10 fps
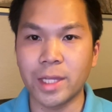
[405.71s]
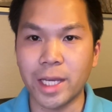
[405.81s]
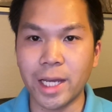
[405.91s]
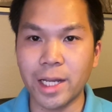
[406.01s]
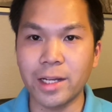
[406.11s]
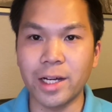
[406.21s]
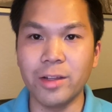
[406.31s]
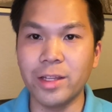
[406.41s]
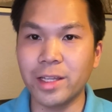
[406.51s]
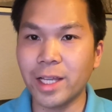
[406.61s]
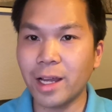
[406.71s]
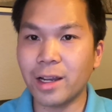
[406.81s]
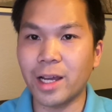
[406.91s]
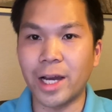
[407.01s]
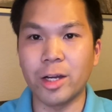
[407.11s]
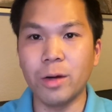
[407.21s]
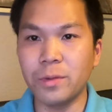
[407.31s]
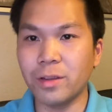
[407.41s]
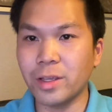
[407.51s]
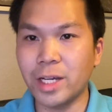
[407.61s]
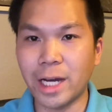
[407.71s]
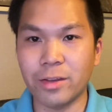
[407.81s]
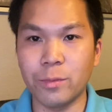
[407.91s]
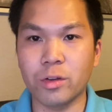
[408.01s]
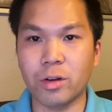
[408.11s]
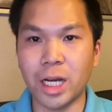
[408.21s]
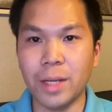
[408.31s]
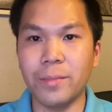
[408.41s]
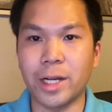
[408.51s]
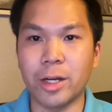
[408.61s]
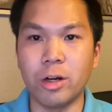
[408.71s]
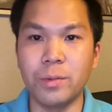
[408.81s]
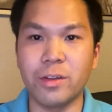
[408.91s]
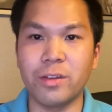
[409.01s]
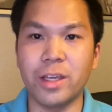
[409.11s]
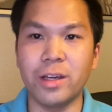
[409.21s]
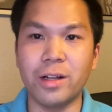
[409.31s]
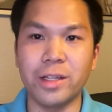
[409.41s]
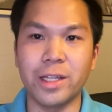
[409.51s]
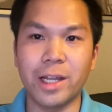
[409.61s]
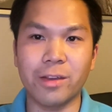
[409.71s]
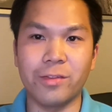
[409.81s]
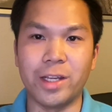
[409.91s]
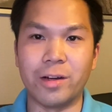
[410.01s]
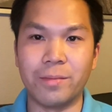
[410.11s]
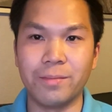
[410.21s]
And other than that, I hope that you guys subscribe, and I hope to see y'all in the next video.